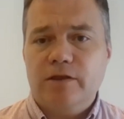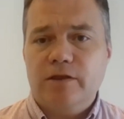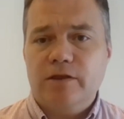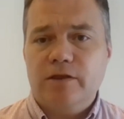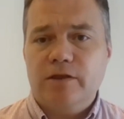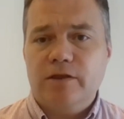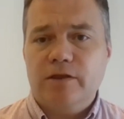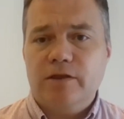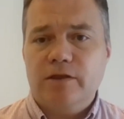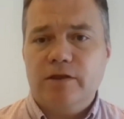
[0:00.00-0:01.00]
strategies
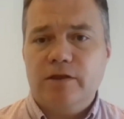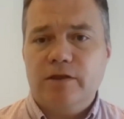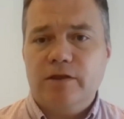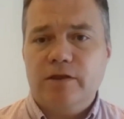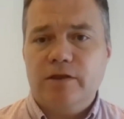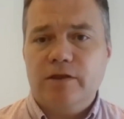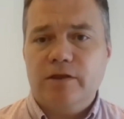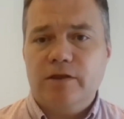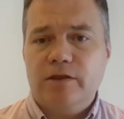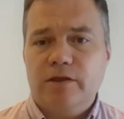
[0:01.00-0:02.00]

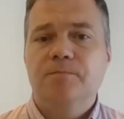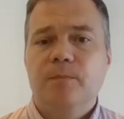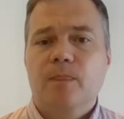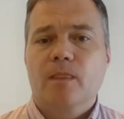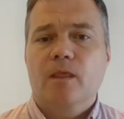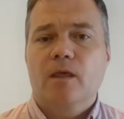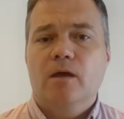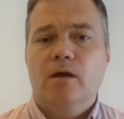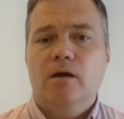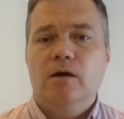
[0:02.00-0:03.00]
minimize the
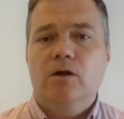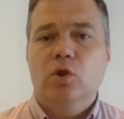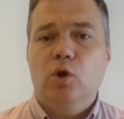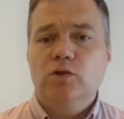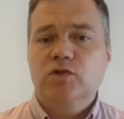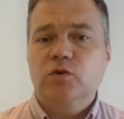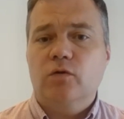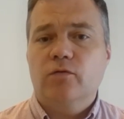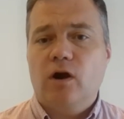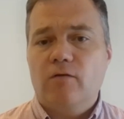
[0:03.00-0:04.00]
loss
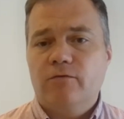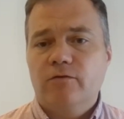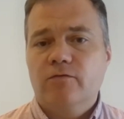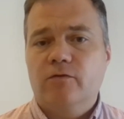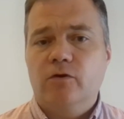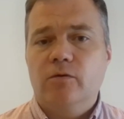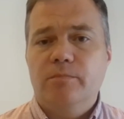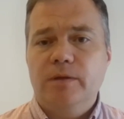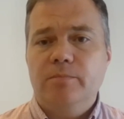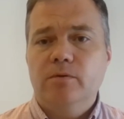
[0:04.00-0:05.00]
of comfort for
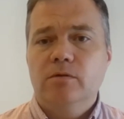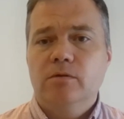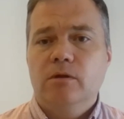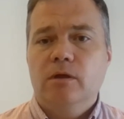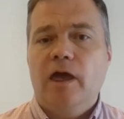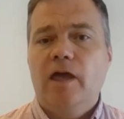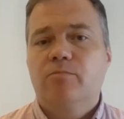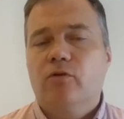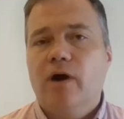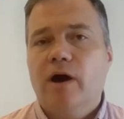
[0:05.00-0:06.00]
people
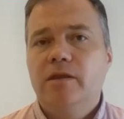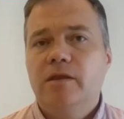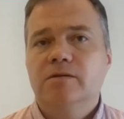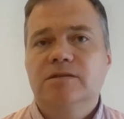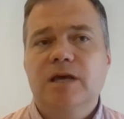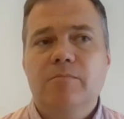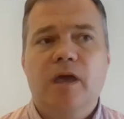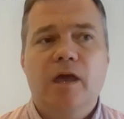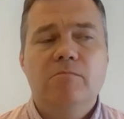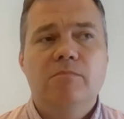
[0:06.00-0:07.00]
and providing
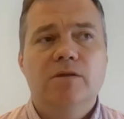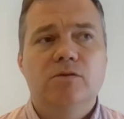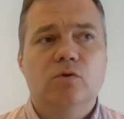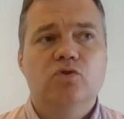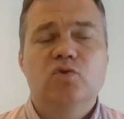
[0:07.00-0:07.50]
some gain, but